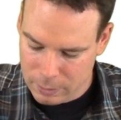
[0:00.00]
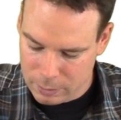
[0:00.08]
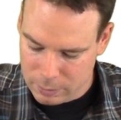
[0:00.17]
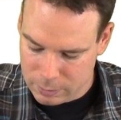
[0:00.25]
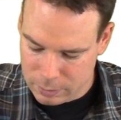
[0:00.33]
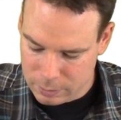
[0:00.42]

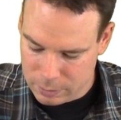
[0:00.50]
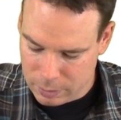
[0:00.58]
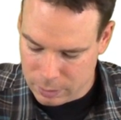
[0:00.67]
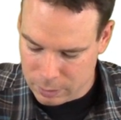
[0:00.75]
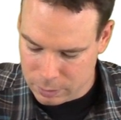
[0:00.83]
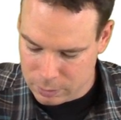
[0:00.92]
This is
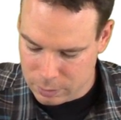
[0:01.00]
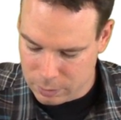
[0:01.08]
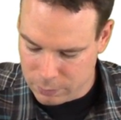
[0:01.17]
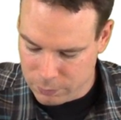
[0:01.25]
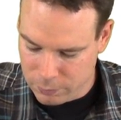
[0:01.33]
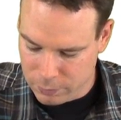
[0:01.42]
x to the
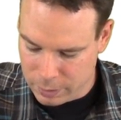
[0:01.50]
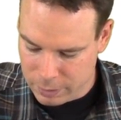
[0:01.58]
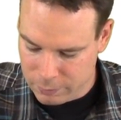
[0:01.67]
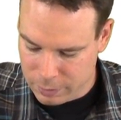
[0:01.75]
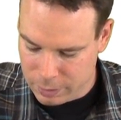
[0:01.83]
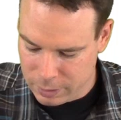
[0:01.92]

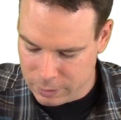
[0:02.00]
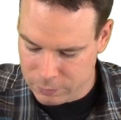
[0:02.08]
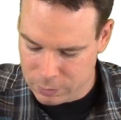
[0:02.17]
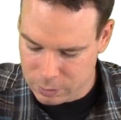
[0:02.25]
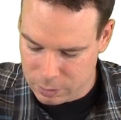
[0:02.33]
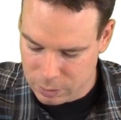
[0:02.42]

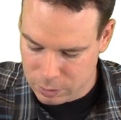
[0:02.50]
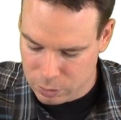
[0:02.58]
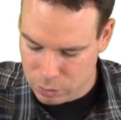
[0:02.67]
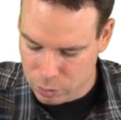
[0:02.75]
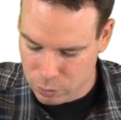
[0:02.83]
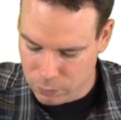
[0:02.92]
5/2,
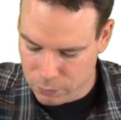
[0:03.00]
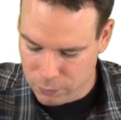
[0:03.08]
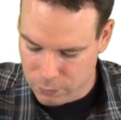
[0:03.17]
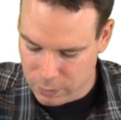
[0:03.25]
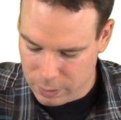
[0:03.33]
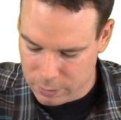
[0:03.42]

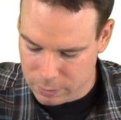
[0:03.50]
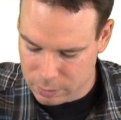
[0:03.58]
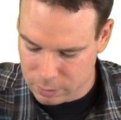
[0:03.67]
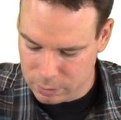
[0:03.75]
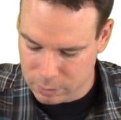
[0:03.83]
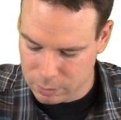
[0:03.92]

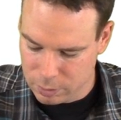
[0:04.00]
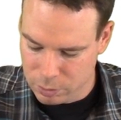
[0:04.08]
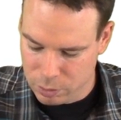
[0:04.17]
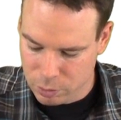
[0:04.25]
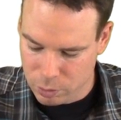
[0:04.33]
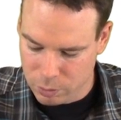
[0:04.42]
2/5 is our
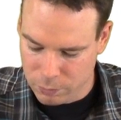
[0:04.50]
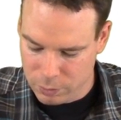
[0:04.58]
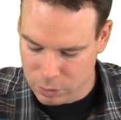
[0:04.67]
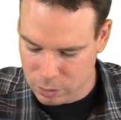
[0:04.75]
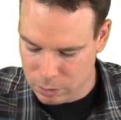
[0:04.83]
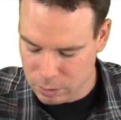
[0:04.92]
new
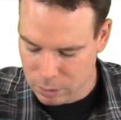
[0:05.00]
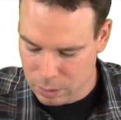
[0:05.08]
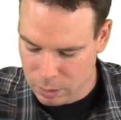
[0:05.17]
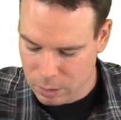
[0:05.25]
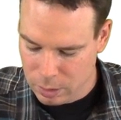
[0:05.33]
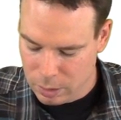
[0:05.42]
coefficient,
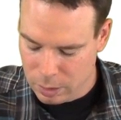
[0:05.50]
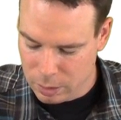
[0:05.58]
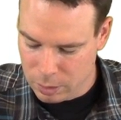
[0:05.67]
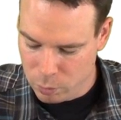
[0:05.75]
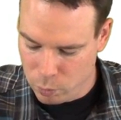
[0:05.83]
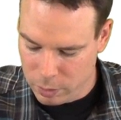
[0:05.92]

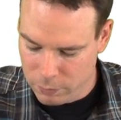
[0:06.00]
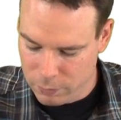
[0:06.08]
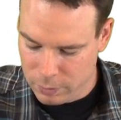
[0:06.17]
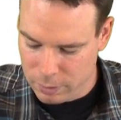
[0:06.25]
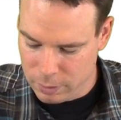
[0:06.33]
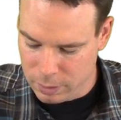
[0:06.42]
and then
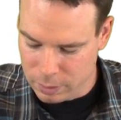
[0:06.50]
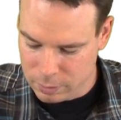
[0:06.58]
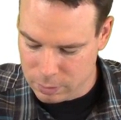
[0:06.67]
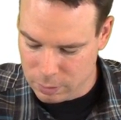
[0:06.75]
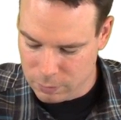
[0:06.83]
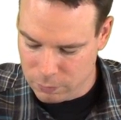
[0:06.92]
1/5 x
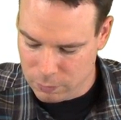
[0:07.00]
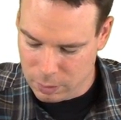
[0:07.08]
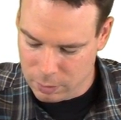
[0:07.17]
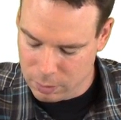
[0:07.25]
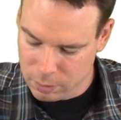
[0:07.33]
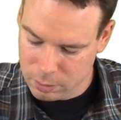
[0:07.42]
to the
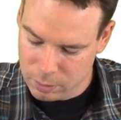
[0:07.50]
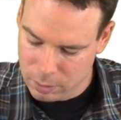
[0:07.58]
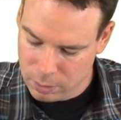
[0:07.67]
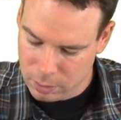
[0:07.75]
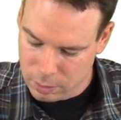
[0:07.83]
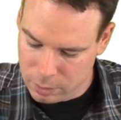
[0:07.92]
5th.
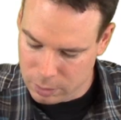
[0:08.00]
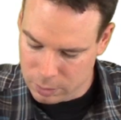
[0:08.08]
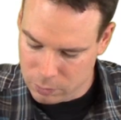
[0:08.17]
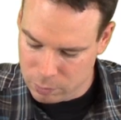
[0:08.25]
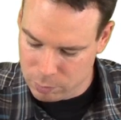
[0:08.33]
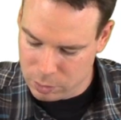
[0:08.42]
And
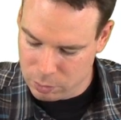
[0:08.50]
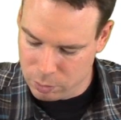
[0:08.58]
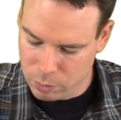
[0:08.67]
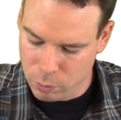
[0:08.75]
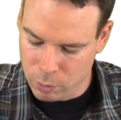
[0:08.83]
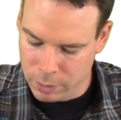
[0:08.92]
that's from 0
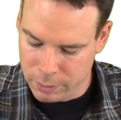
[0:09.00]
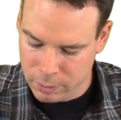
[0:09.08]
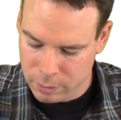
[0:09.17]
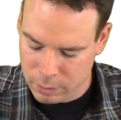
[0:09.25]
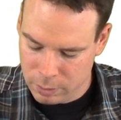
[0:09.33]
to 1.